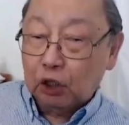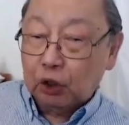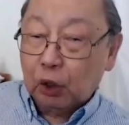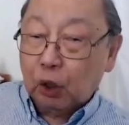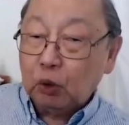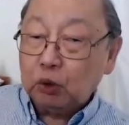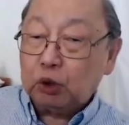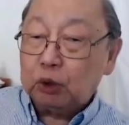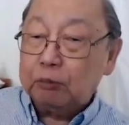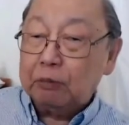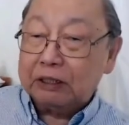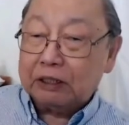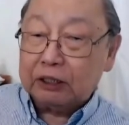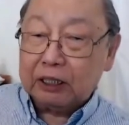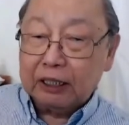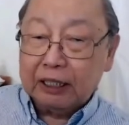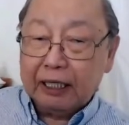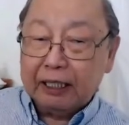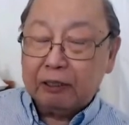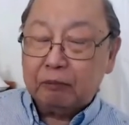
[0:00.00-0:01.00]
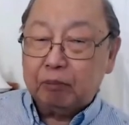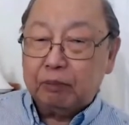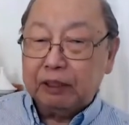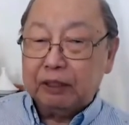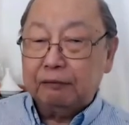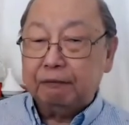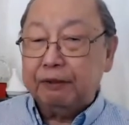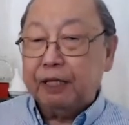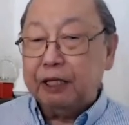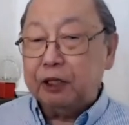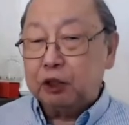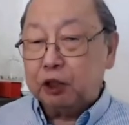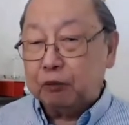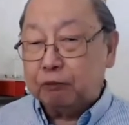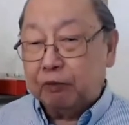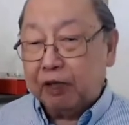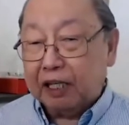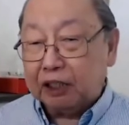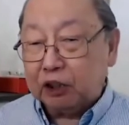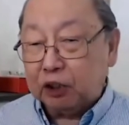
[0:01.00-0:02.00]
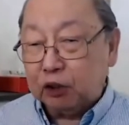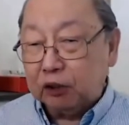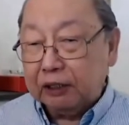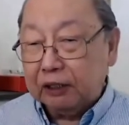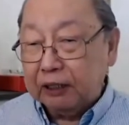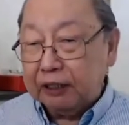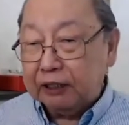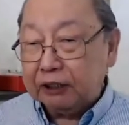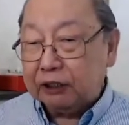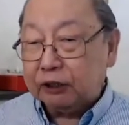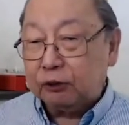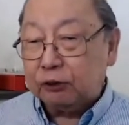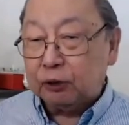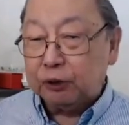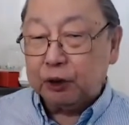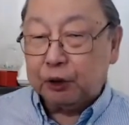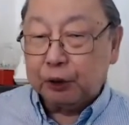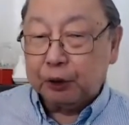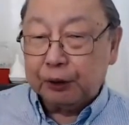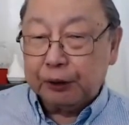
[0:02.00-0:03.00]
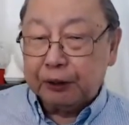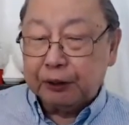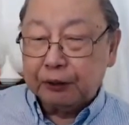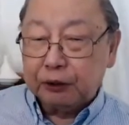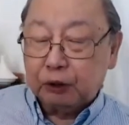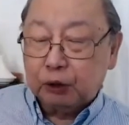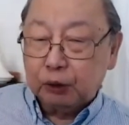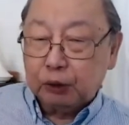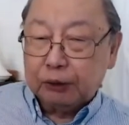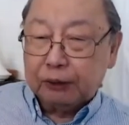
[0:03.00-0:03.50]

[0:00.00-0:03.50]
Those misled by the various factionalists returned to